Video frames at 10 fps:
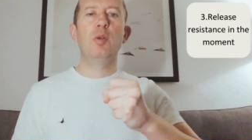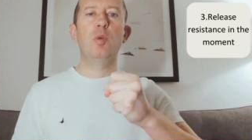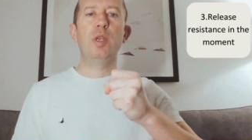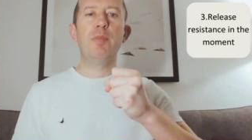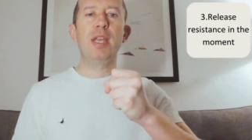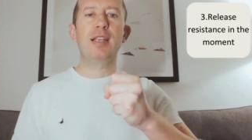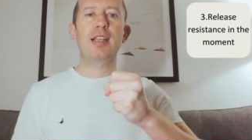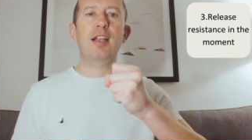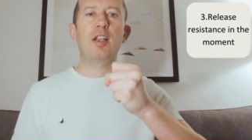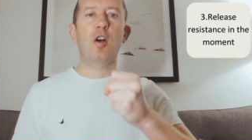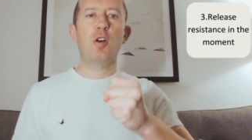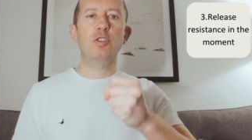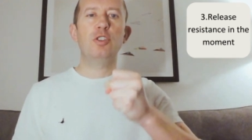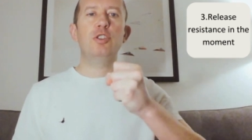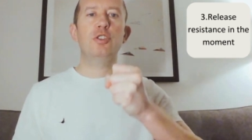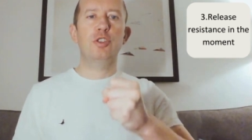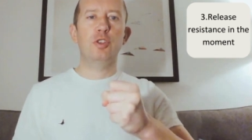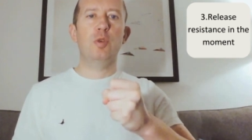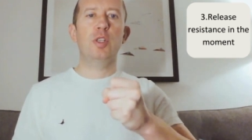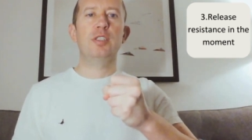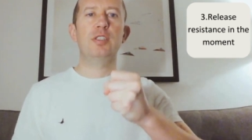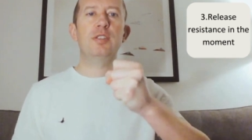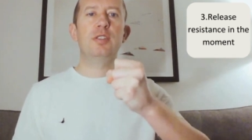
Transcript: we make a conscious choice